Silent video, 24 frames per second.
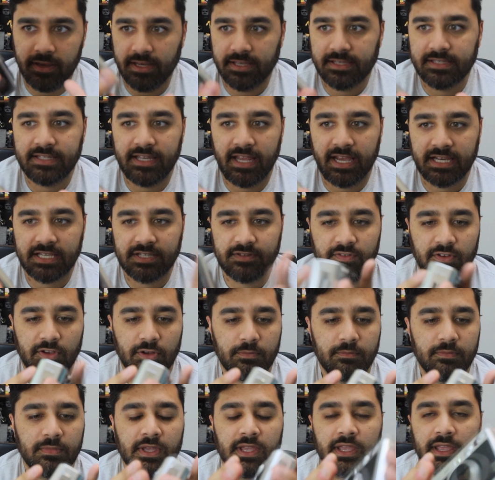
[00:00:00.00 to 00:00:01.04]
Instax
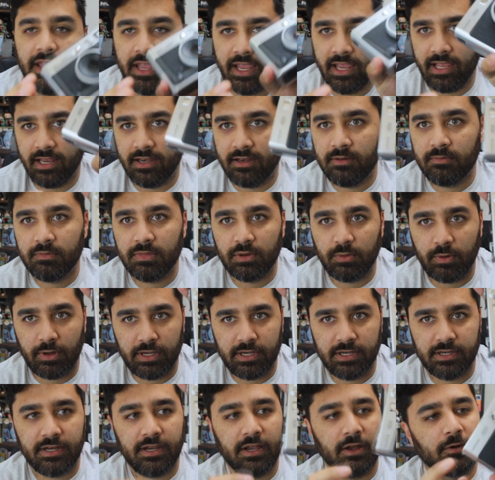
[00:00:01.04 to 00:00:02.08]
film and be ready
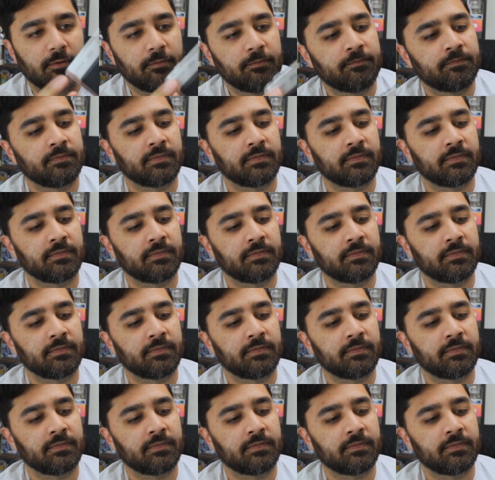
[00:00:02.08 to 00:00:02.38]
to go.